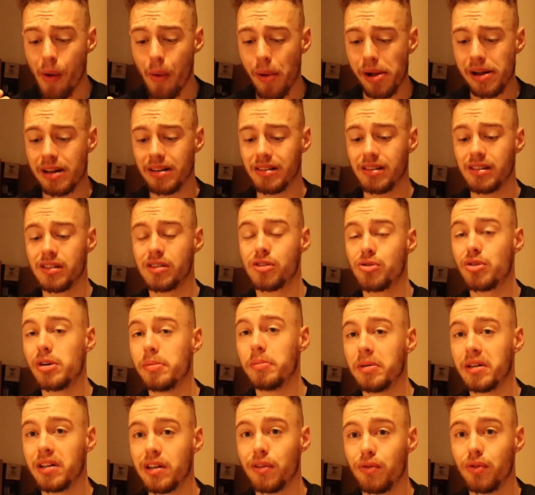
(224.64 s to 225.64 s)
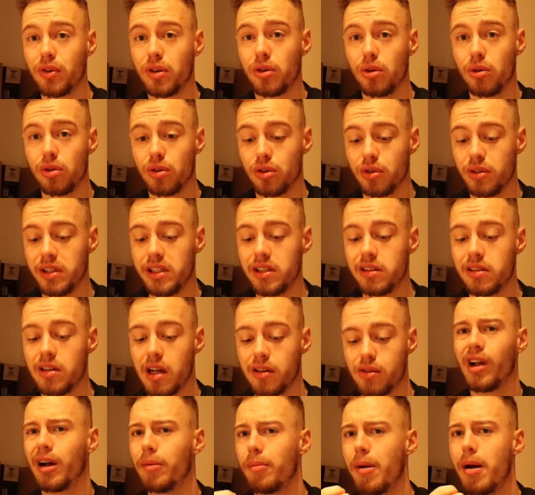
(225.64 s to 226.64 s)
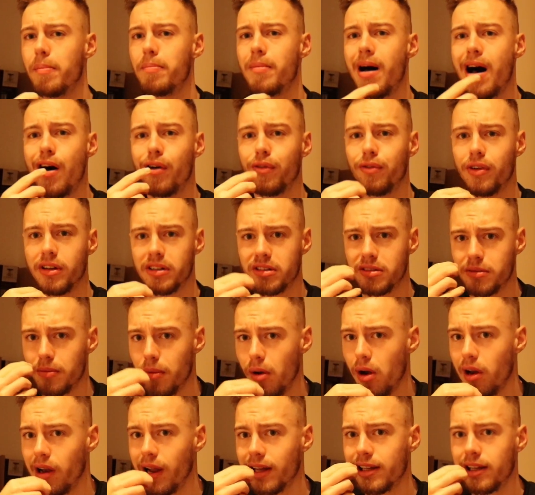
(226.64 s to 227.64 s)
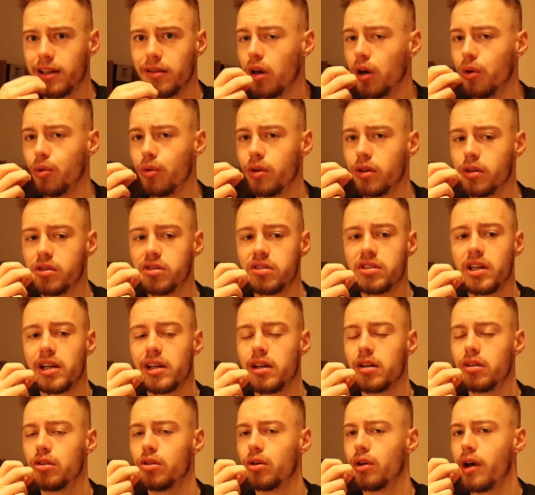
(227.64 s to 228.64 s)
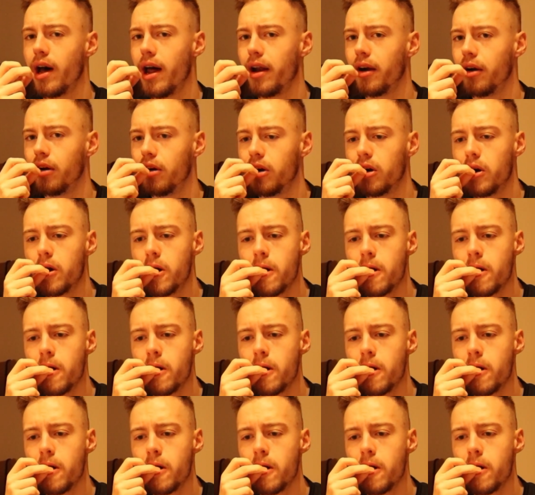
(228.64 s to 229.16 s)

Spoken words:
It's extremely difficult to eat that. My mouth is like gluing, sticking together.